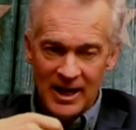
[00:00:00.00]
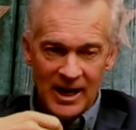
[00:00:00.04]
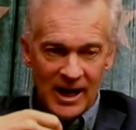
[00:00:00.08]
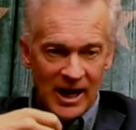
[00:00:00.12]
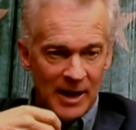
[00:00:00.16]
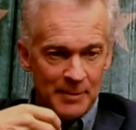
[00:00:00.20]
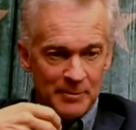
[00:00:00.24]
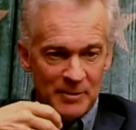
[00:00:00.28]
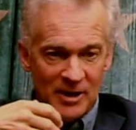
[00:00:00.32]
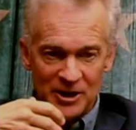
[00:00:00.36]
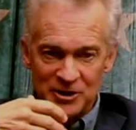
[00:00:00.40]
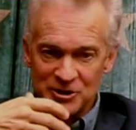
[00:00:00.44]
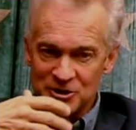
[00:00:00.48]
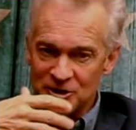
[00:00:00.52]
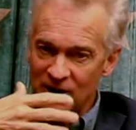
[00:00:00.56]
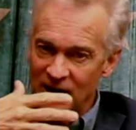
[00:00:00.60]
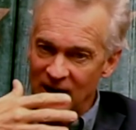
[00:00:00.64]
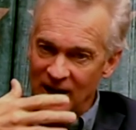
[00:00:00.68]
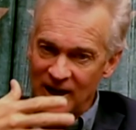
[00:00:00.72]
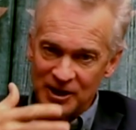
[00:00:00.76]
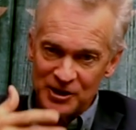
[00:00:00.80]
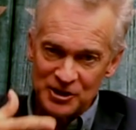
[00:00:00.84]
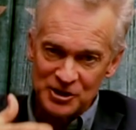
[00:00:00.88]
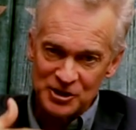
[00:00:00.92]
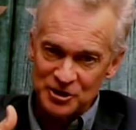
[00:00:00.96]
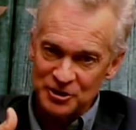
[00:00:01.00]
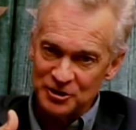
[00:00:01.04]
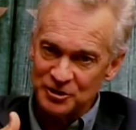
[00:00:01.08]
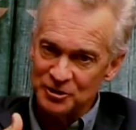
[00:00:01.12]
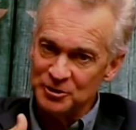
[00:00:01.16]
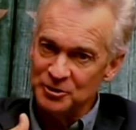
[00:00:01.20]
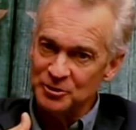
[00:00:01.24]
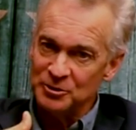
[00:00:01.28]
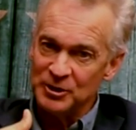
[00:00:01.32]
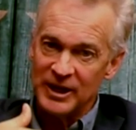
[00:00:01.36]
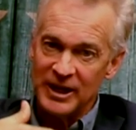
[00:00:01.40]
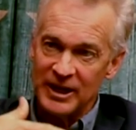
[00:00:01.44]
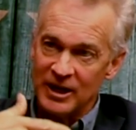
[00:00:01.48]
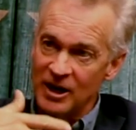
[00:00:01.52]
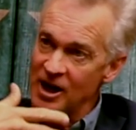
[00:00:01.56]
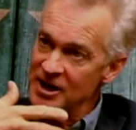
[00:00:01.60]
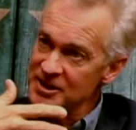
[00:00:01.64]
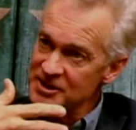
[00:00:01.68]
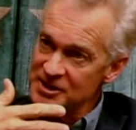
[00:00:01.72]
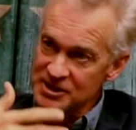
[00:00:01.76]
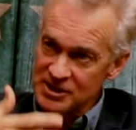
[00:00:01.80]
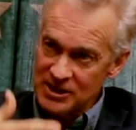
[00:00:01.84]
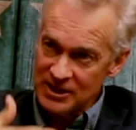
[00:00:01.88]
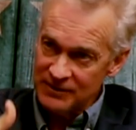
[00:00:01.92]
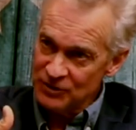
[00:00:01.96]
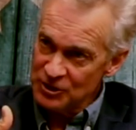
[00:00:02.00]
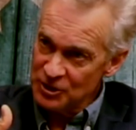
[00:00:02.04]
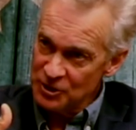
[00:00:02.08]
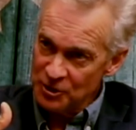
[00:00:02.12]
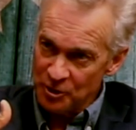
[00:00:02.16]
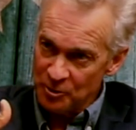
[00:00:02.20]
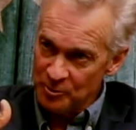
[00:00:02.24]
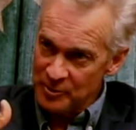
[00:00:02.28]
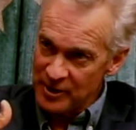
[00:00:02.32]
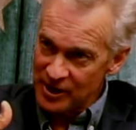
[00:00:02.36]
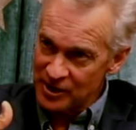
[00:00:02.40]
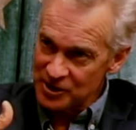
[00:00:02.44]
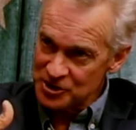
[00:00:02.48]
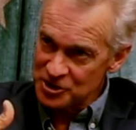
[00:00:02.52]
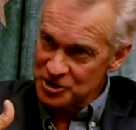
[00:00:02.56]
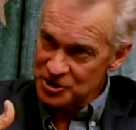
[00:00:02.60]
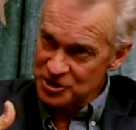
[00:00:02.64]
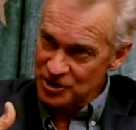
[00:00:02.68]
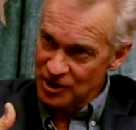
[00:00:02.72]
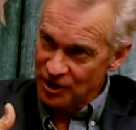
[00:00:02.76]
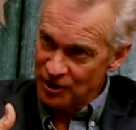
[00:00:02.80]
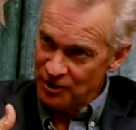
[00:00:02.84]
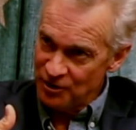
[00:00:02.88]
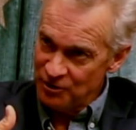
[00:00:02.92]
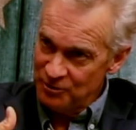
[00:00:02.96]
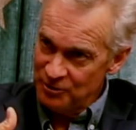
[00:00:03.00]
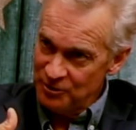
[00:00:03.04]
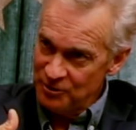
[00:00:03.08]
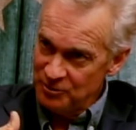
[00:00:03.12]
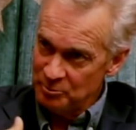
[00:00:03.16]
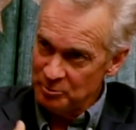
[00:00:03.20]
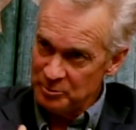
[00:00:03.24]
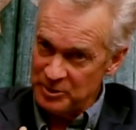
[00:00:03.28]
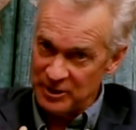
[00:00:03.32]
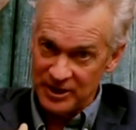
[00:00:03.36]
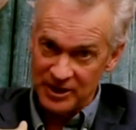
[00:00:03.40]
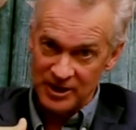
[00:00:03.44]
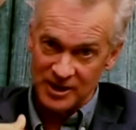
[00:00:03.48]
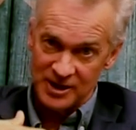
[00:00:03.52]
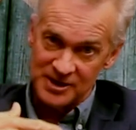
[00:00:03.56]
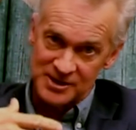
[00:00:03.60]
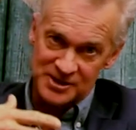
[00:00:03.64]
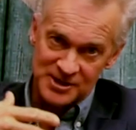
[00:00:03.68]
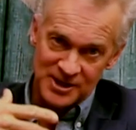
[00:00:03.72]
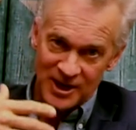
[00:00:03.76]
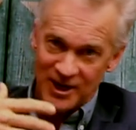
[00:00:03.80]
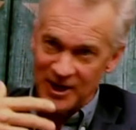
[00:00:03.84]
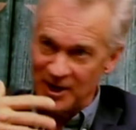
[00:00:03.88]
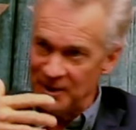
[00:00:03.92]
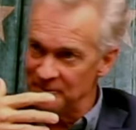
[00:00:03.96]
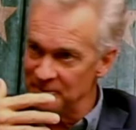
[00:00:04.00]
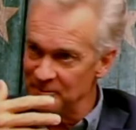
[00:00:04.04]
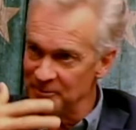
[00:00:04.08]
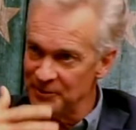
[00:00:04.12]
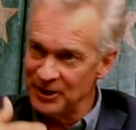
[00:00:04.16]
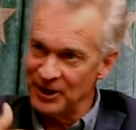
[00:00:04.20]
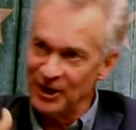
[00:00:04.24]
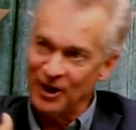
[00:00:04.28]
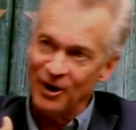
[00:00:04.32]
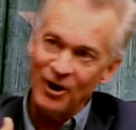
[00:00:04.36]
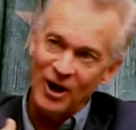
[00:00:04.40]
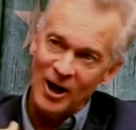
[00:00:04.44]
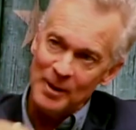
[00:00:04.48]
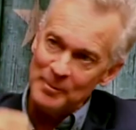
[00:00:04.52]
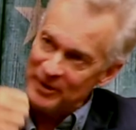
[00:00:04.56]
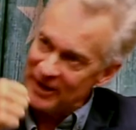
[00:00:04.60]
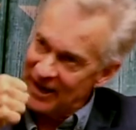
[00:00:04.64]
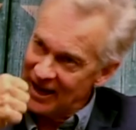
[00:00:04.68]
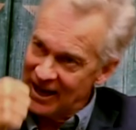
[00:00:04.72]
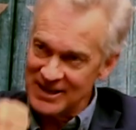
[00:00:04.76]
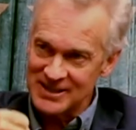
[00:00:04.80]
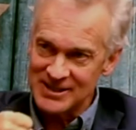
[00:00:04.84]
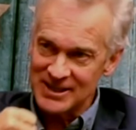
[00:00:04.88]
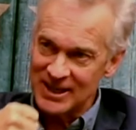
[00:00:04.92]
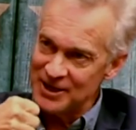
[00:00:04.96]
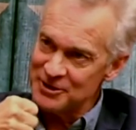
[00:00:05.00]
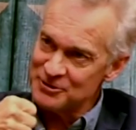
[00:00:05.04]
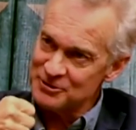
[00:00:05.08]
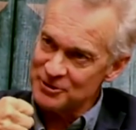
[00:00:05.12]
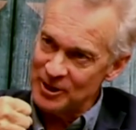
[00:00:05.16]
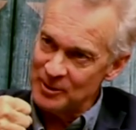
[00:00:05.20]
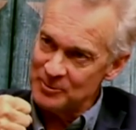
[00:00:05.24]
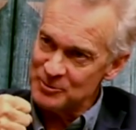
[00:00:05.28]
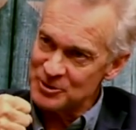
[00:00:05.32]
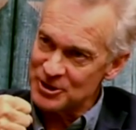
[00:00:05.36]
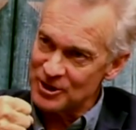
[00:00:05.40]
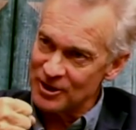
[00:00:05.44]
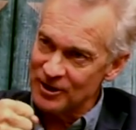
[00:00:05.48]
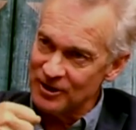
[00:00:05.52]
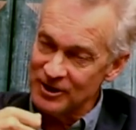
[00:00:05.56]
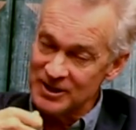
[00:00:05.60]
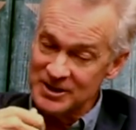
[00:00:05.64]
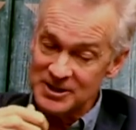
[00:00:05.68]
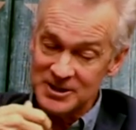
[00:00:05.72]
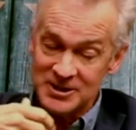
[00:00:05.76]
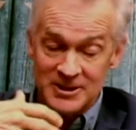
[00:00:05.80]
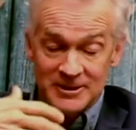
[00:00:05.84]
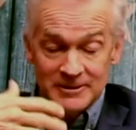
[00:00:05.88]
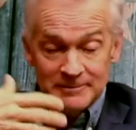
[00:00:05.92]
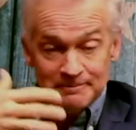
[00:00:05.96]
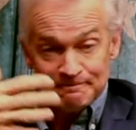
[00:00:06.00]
I'm not trying to get on Stephen Colbert's show because I'm, you know, I'm an anti-Trump journalist.